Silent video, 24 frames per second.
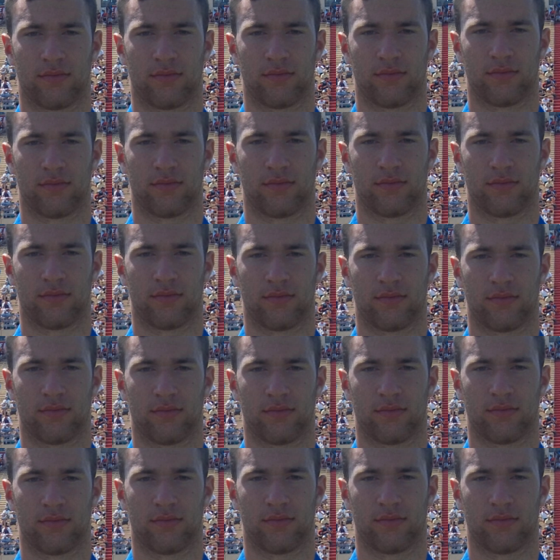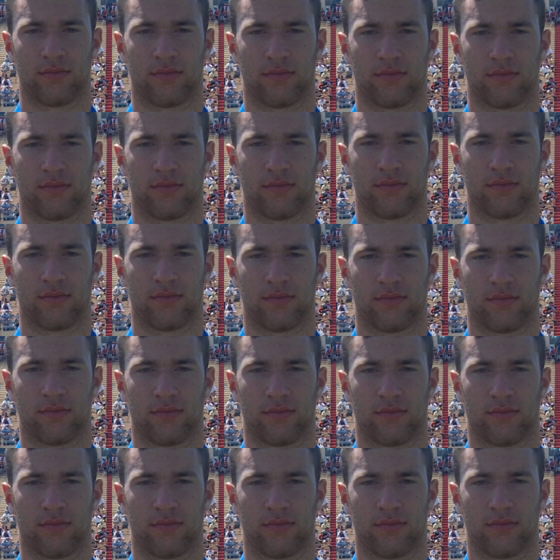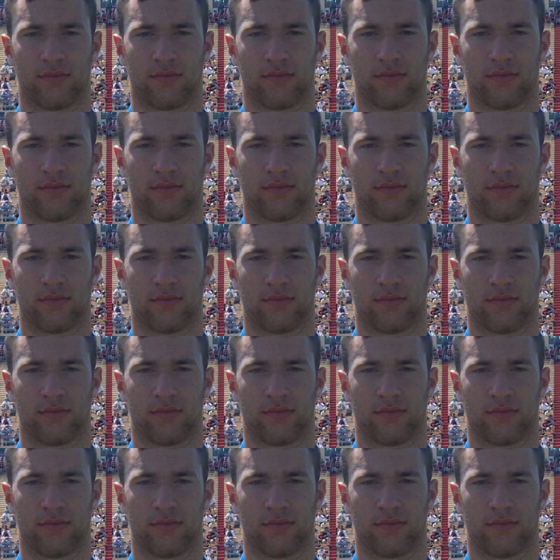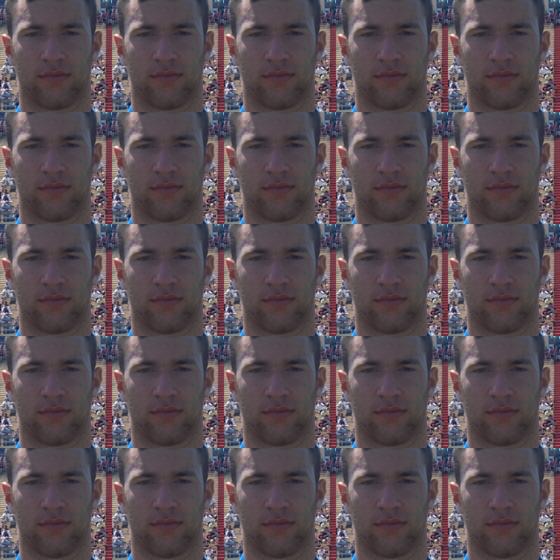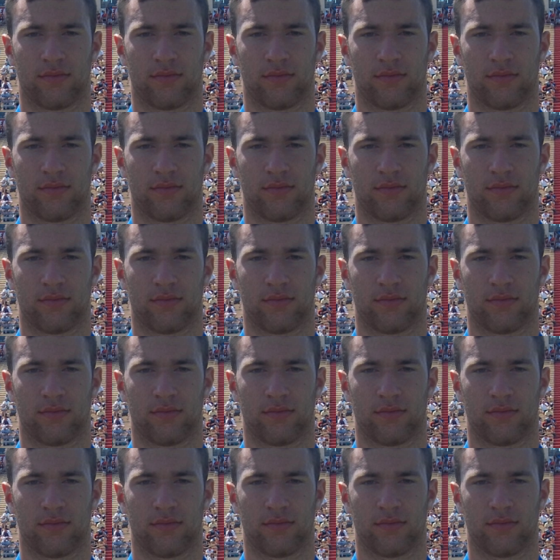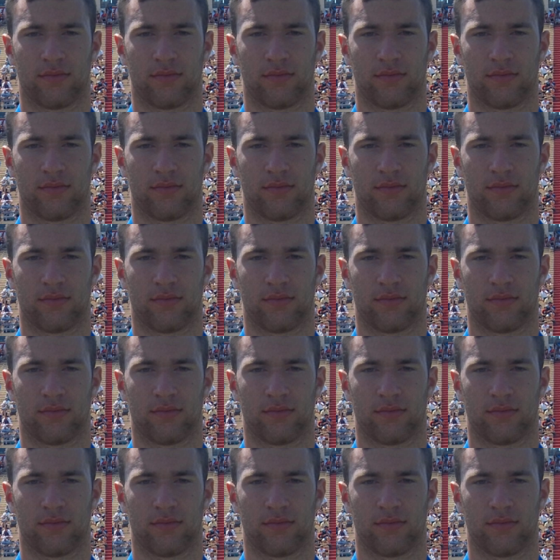(no lip movement)